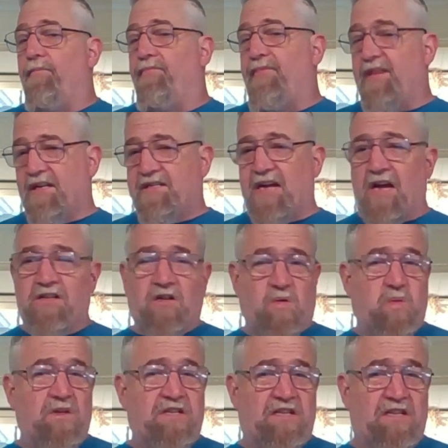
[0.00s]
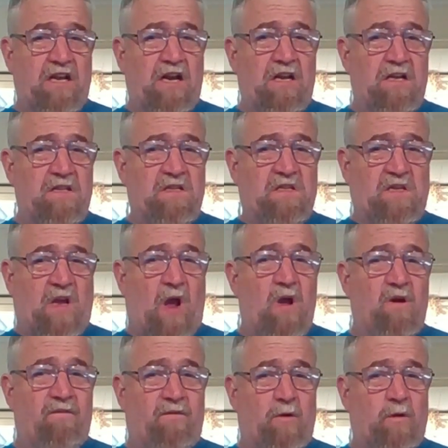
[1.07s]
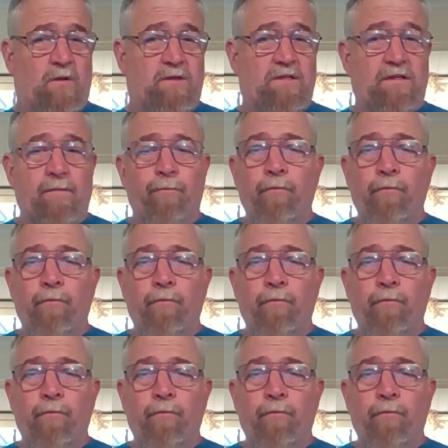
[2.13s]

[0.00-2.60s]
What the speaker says: This has quazillion Scovilles.